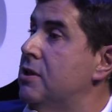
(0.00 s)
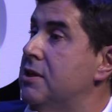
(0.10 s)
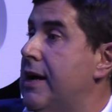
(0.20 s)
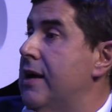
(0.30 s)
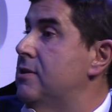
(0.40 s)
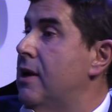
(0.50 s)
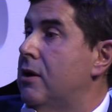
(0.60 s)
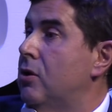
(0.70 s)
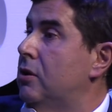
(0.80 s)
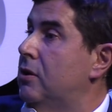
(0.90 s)
These guys, they
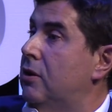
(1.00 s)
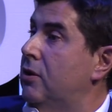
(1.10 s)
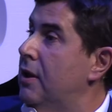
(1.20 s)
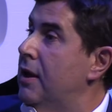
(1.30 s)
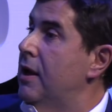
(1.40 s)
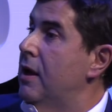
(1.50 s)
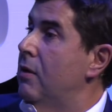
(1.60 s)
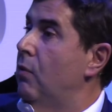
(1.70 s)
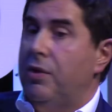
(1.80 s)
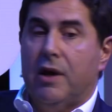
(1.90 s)
are not
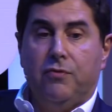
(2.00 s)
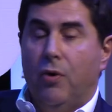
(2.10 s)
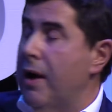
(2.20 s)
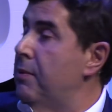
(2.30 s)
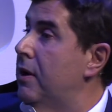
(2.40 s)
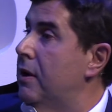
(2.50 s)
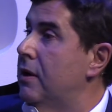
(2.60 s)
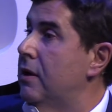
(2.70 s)
with us forever.